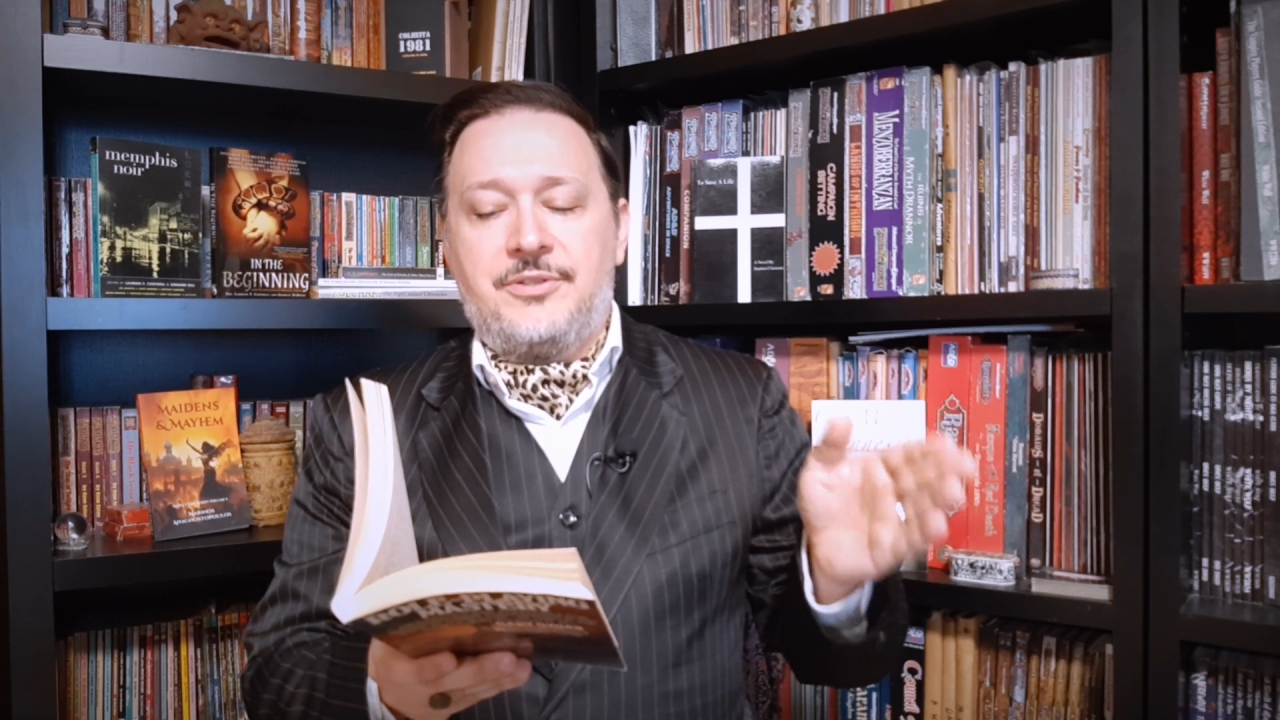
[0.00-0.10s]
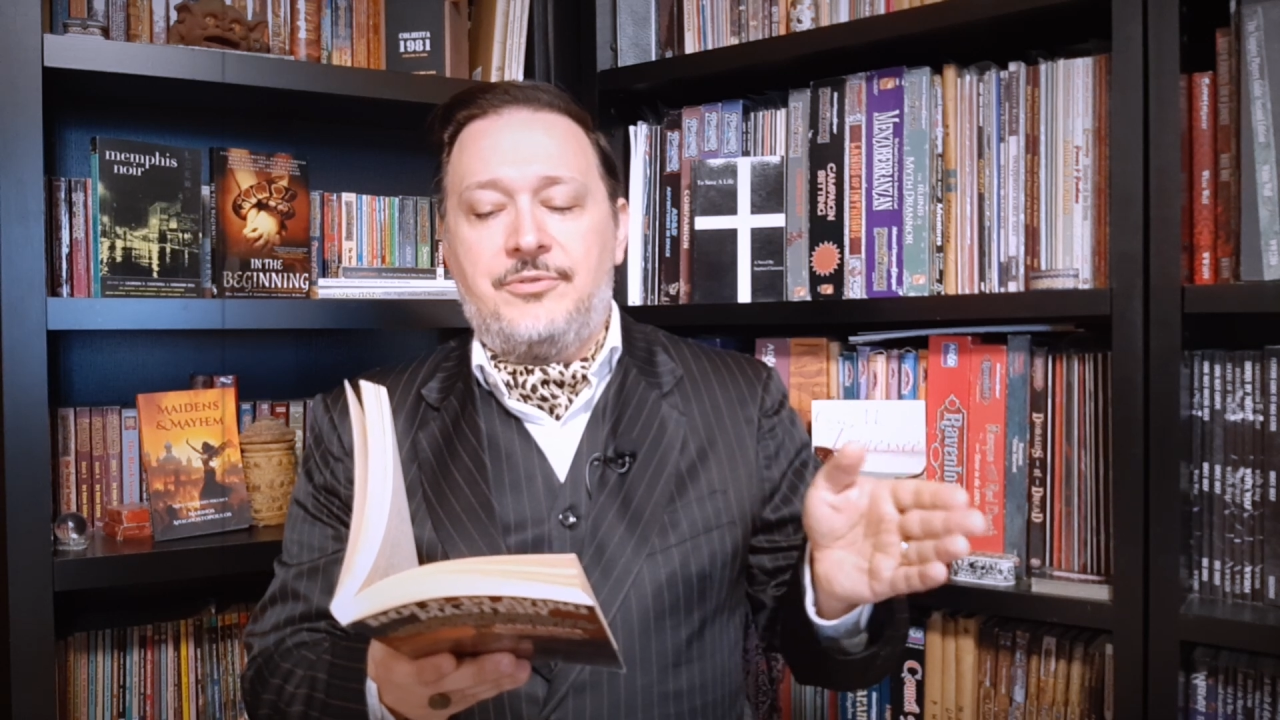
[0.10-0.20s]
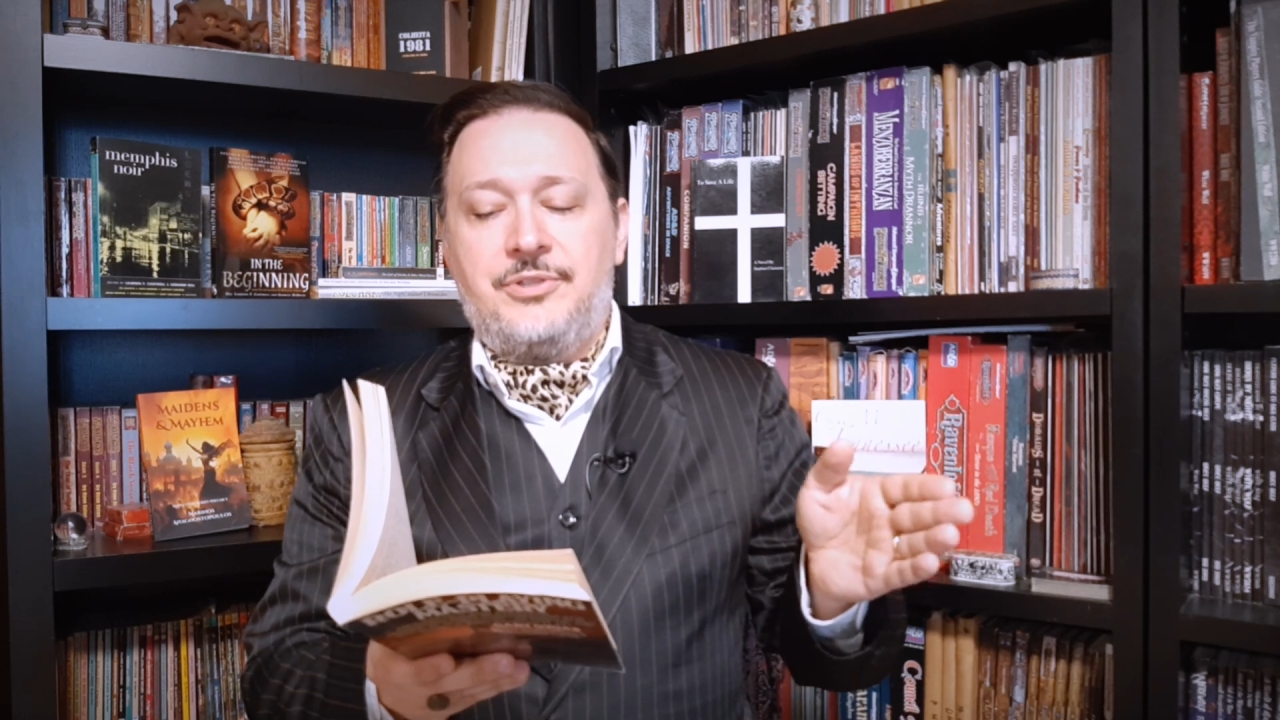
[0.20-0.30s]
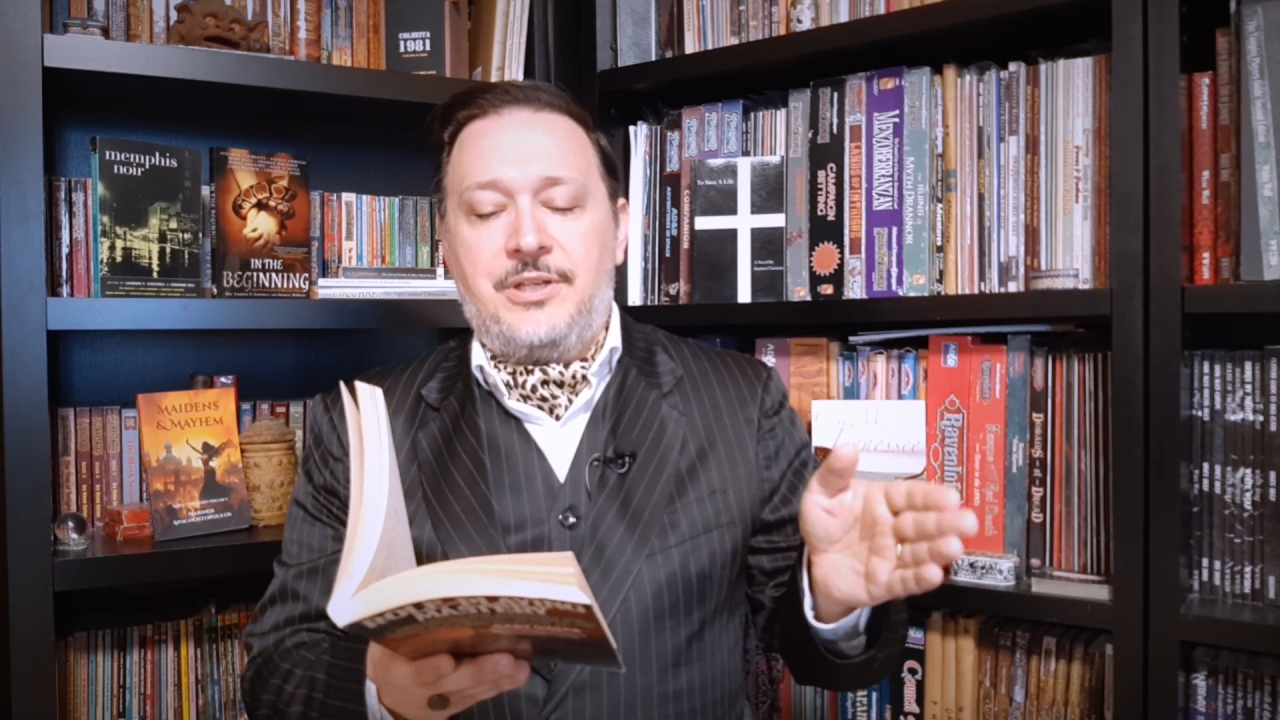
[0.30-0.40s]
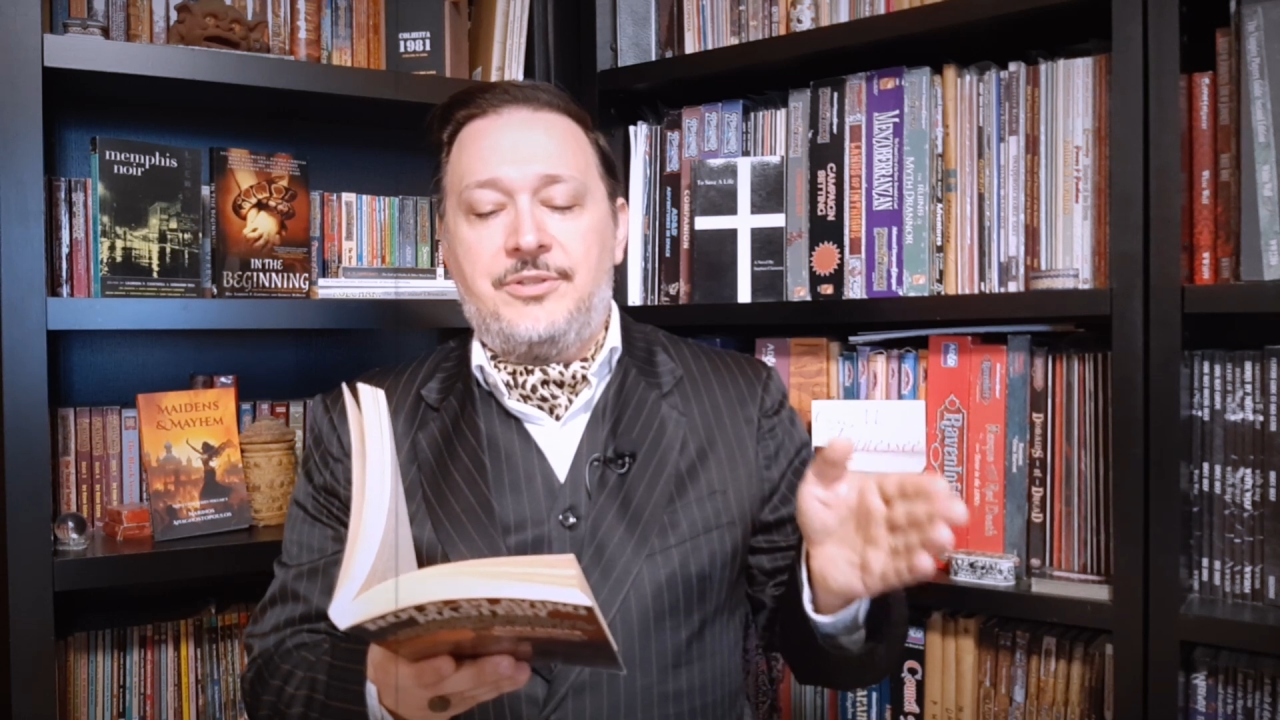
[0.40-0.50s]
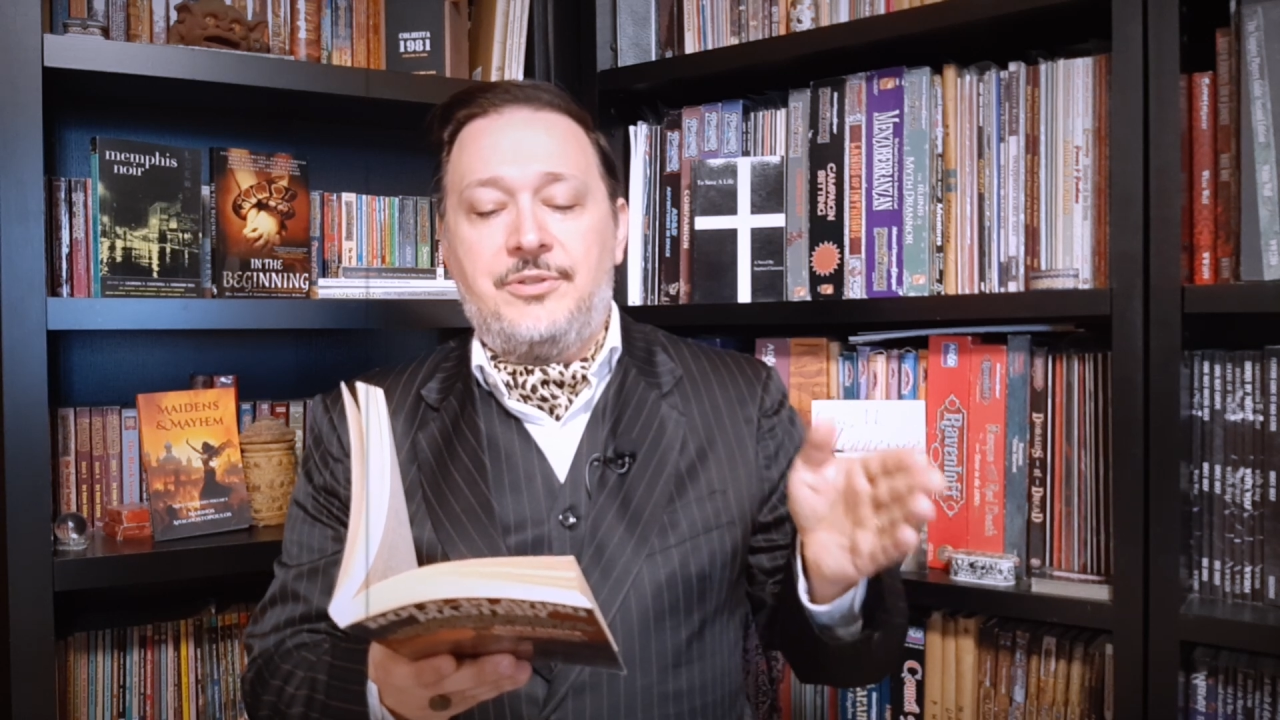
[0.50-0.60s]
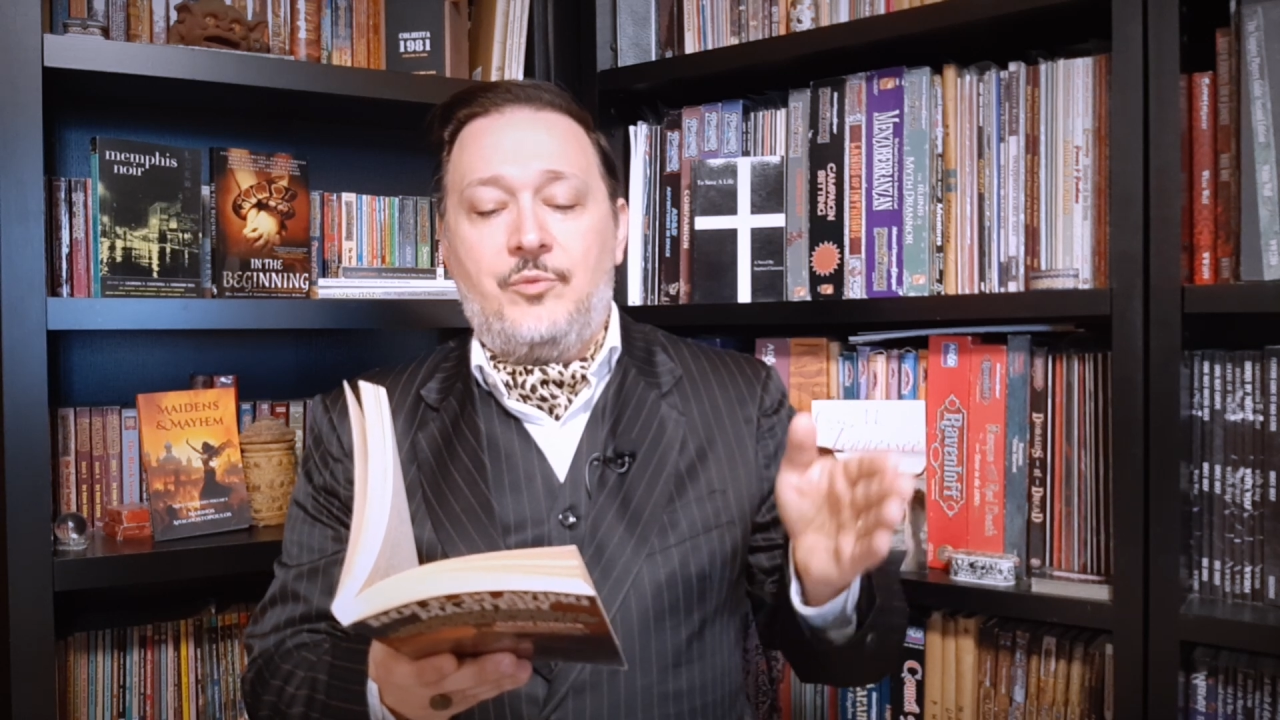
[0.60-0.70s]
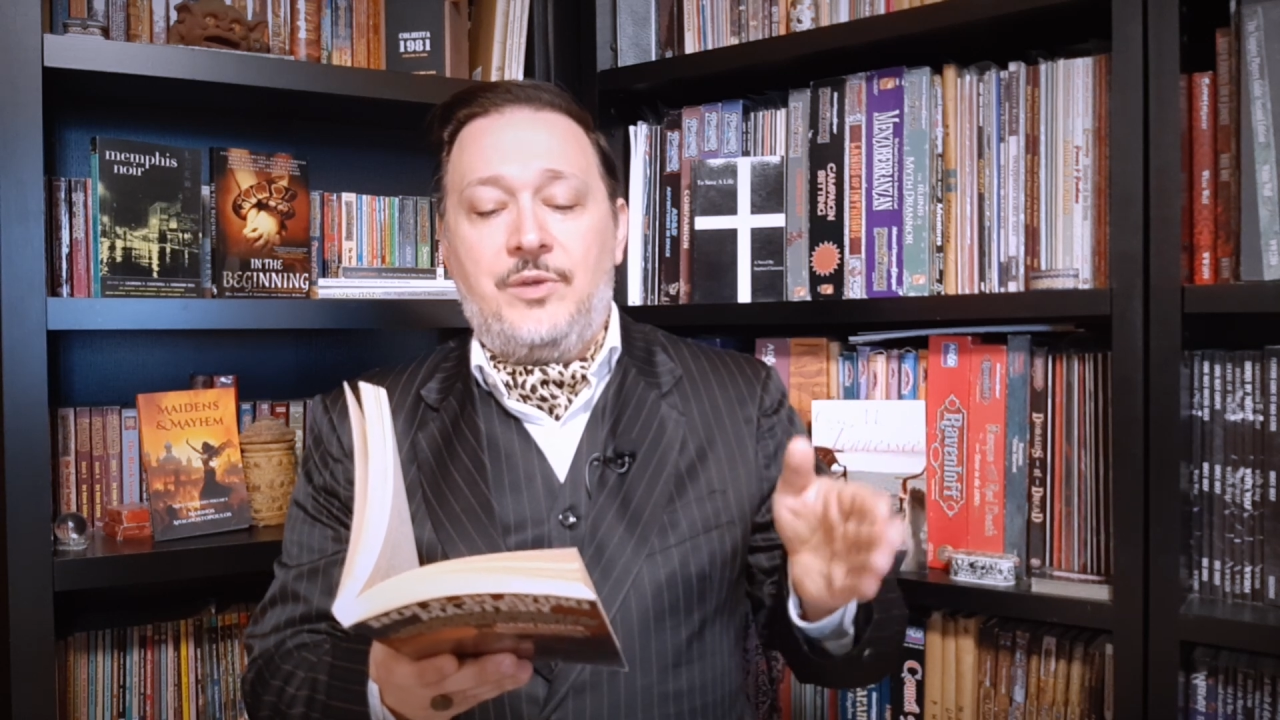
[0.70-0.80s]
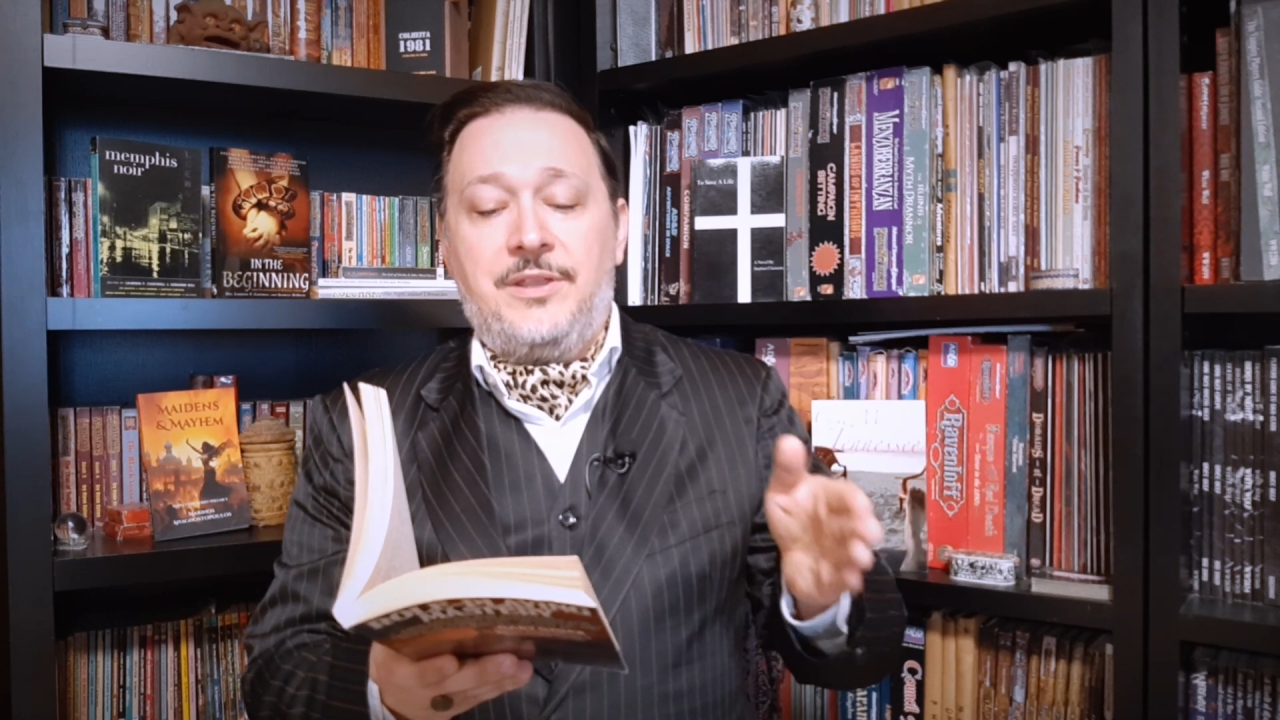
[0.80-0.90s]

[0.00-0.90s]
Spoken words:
association